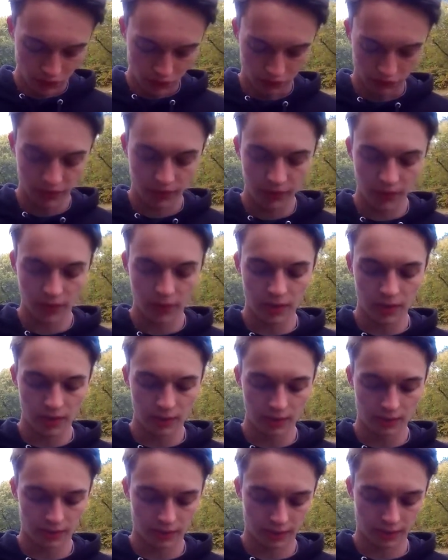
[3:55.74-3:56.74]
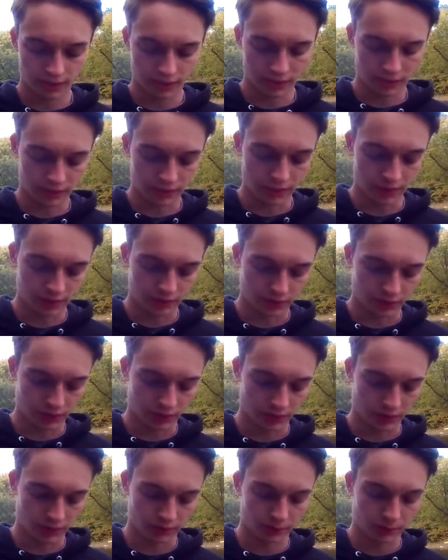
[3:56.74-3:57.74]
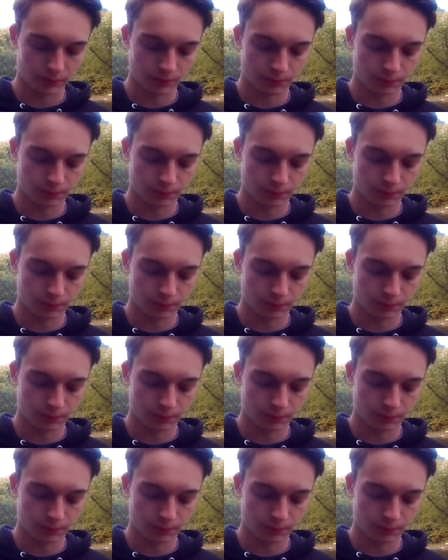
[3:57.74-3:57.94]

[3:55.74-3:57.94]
rigging the Ned rig is